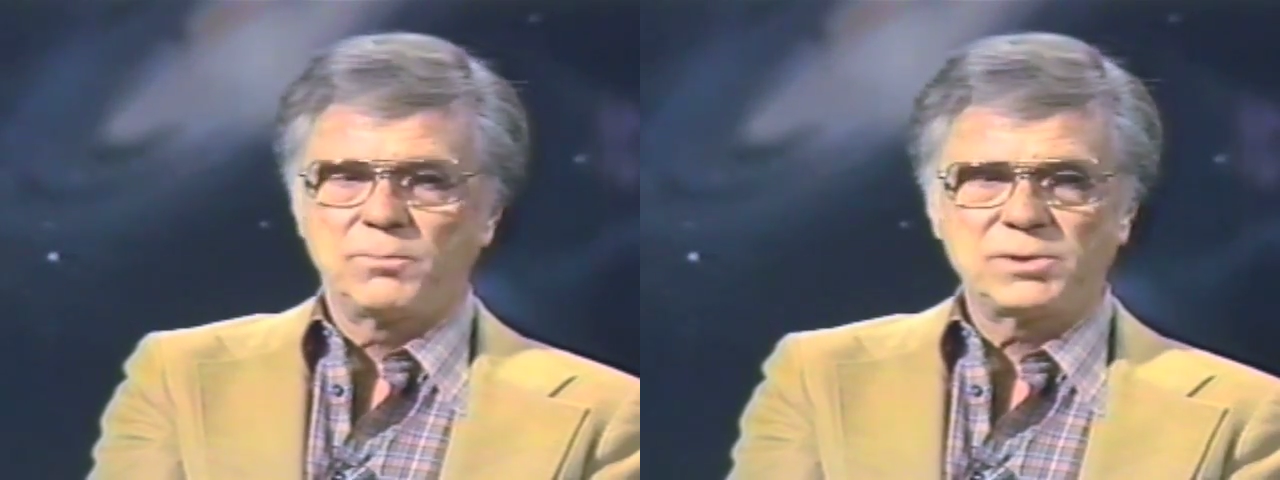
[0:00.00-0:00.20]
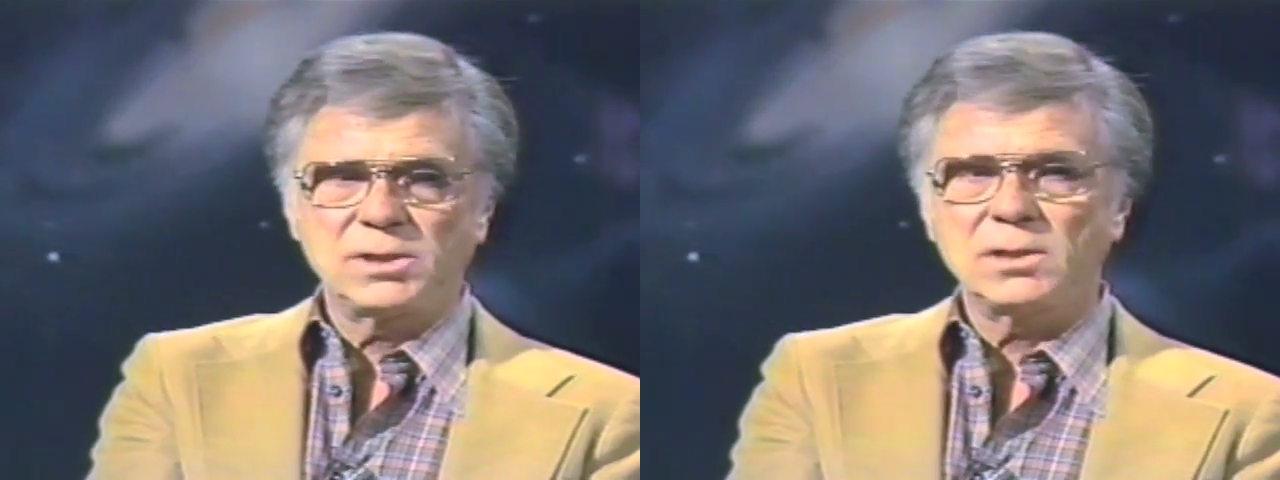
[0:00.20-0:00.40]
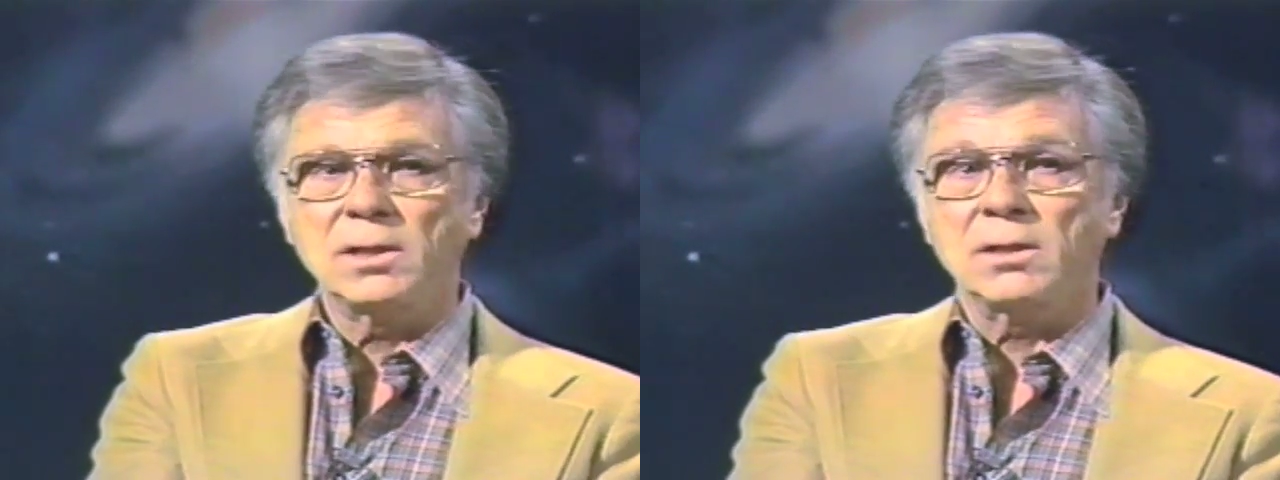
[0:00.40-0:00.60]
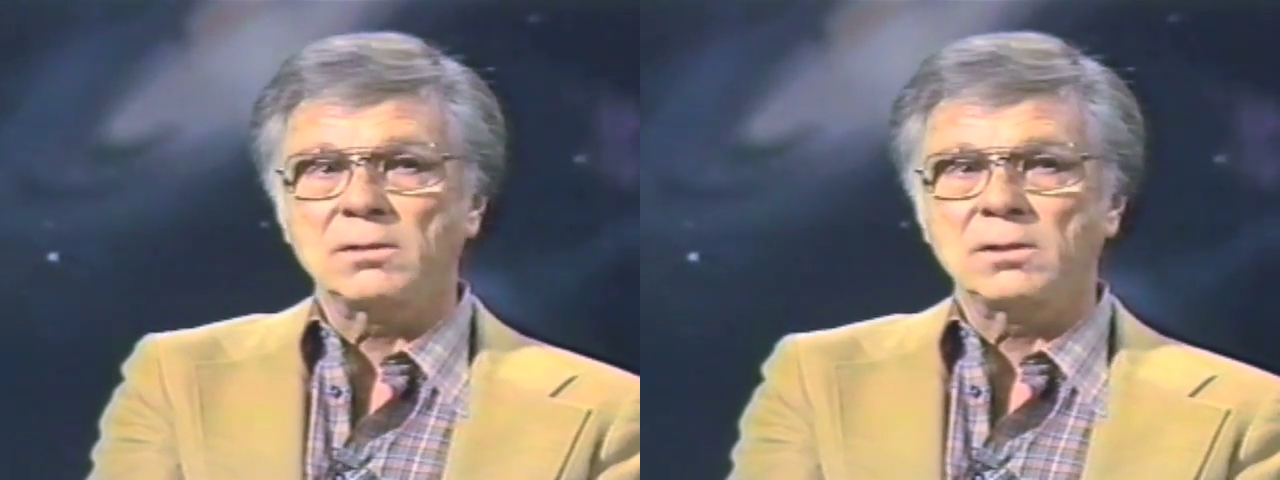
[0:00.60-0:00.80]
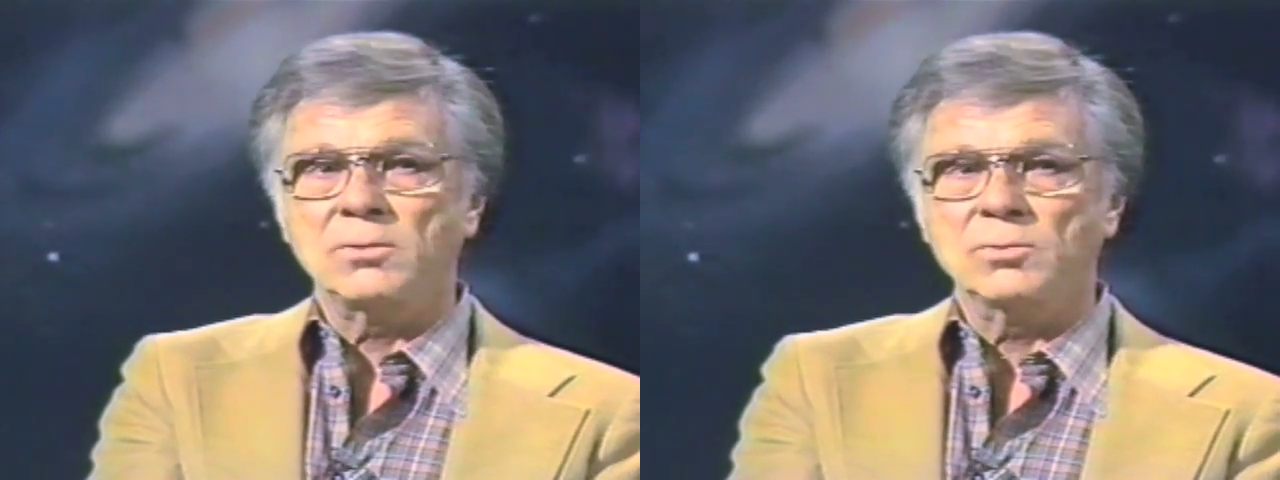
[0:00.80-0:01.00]
particularly
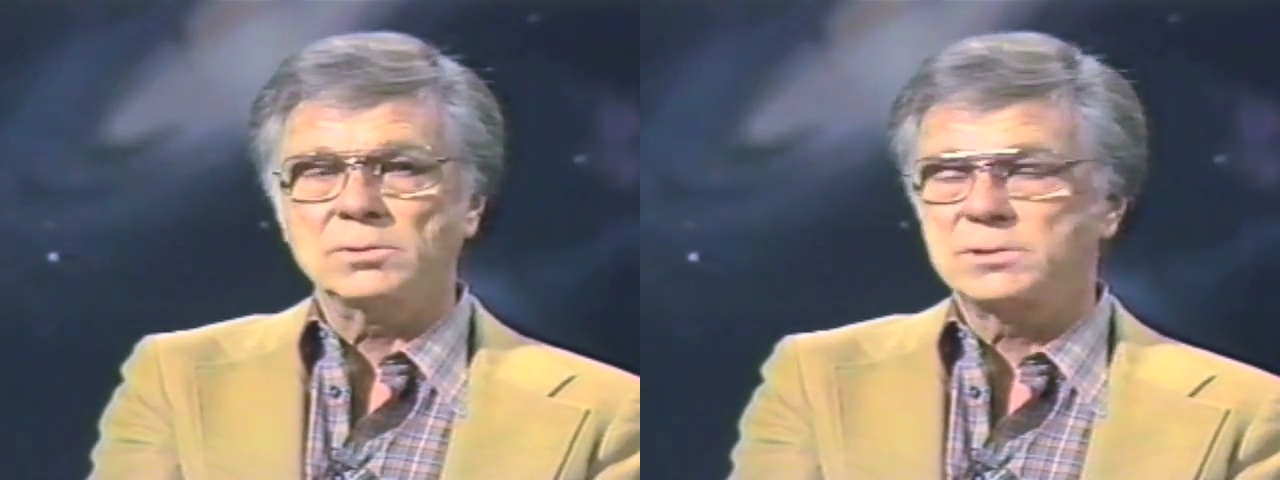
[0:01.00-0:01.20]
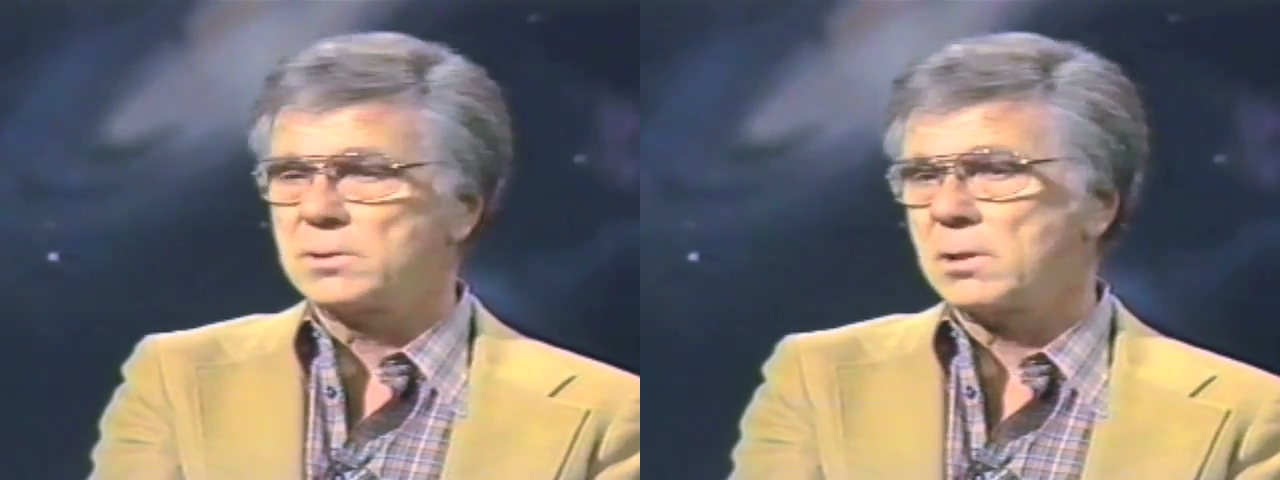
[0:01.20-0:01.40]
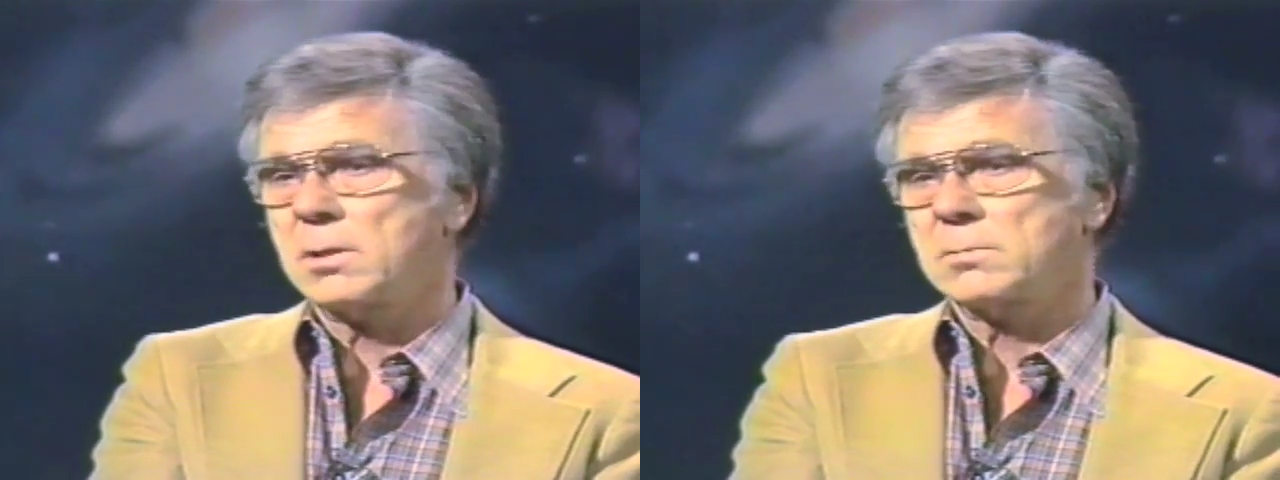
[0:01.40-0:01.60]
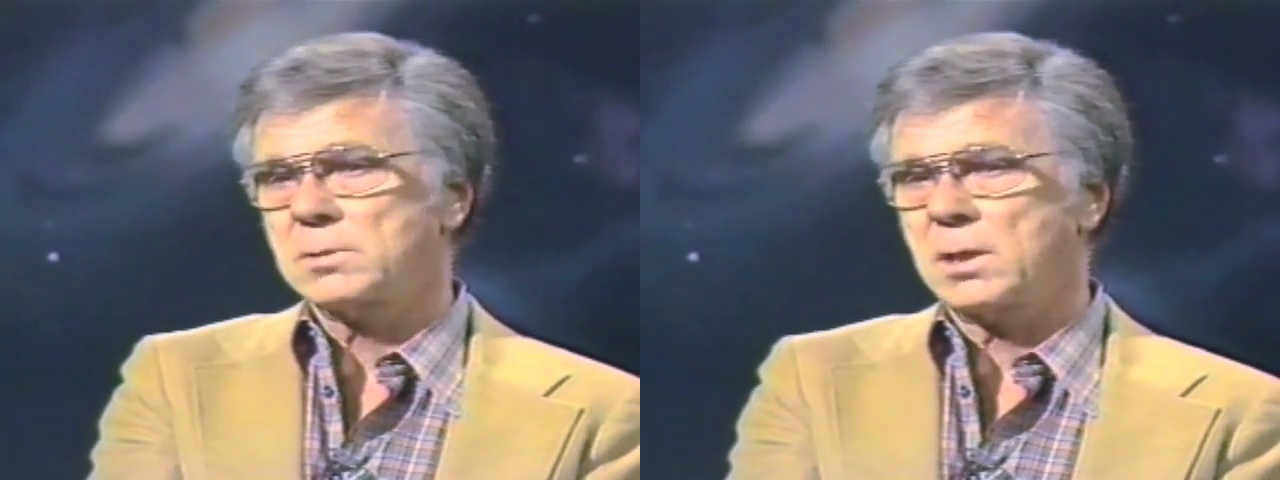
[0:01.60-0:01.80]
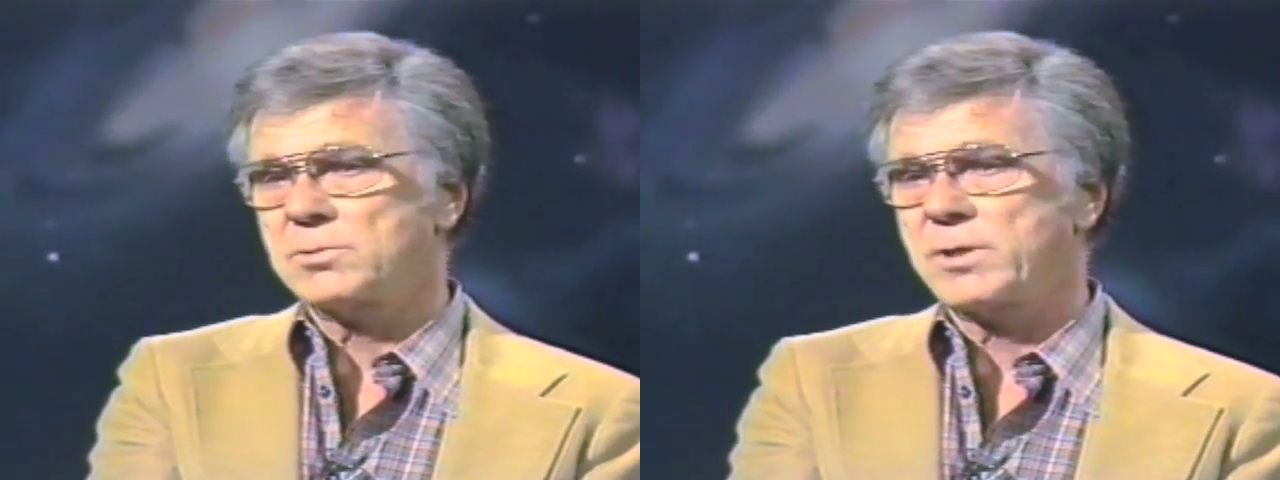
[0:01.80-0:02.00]
under the old star
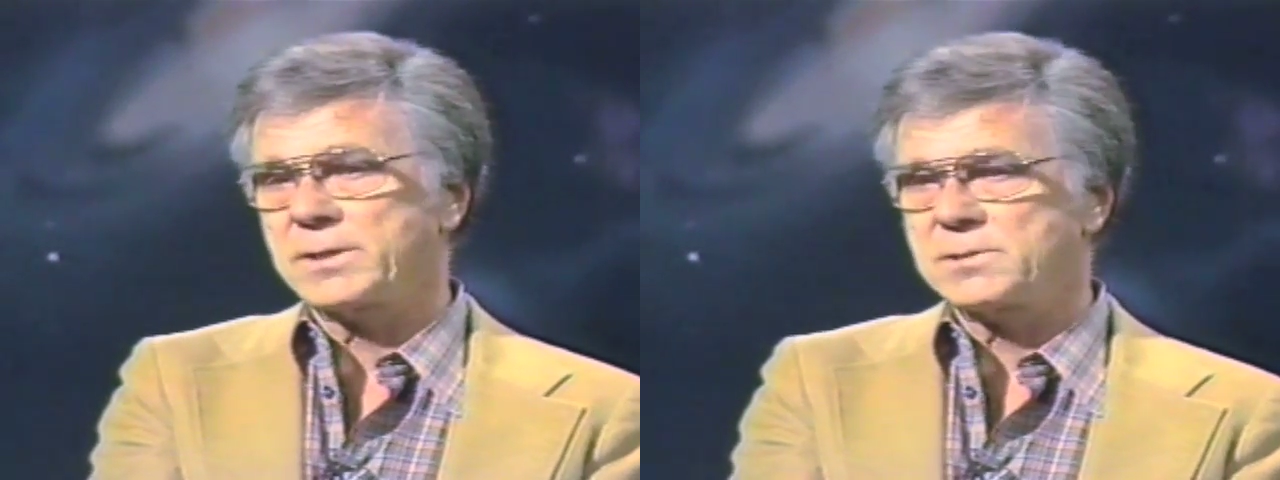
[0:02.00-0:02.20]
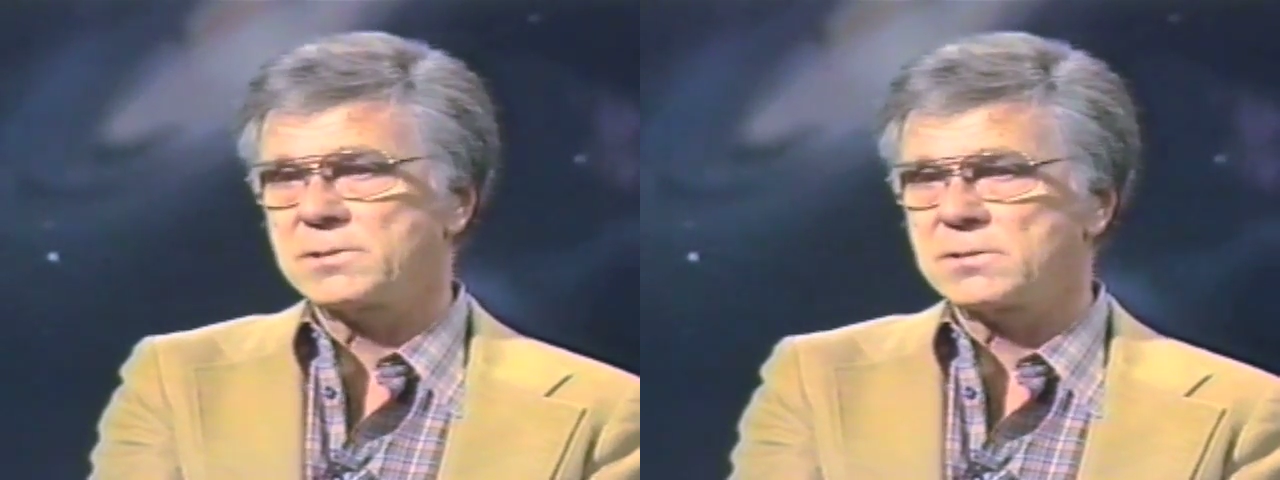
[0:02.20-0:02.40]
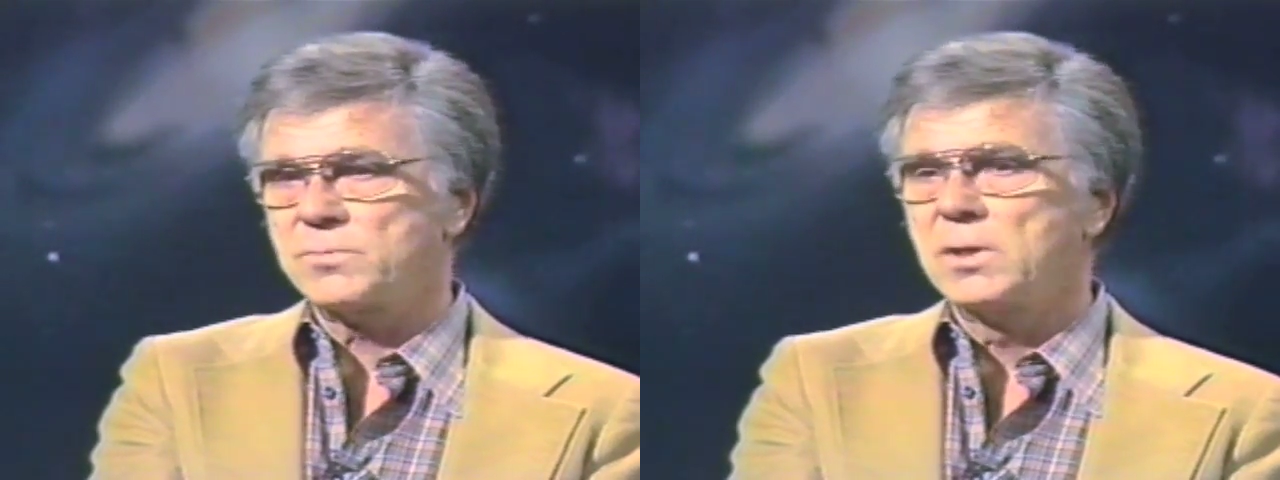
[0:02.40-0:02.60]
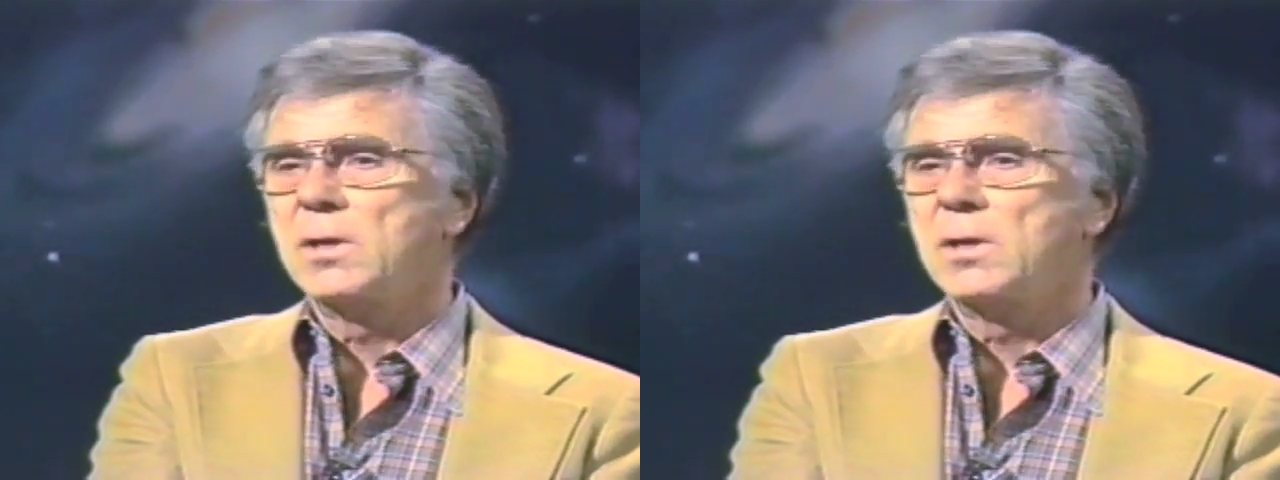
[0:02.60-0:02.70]
contract system,